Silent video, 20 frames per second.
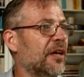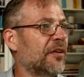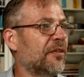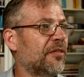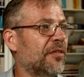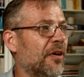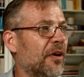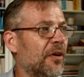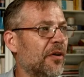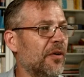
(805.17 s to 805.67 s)

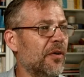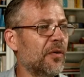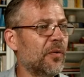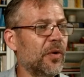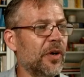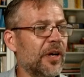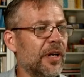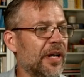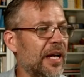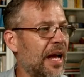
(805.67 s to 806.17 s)
So
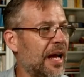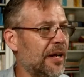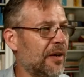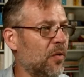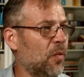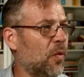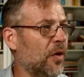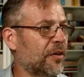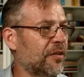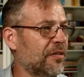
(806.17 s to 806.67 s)
we're going to add a
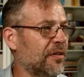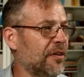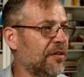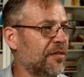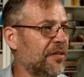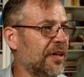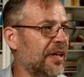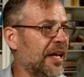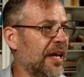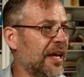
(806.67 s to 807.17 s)
watch
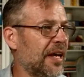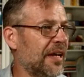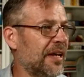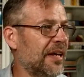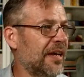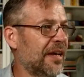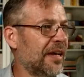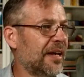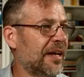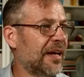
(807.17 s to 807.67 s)
list
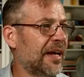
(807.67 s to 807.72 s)
again,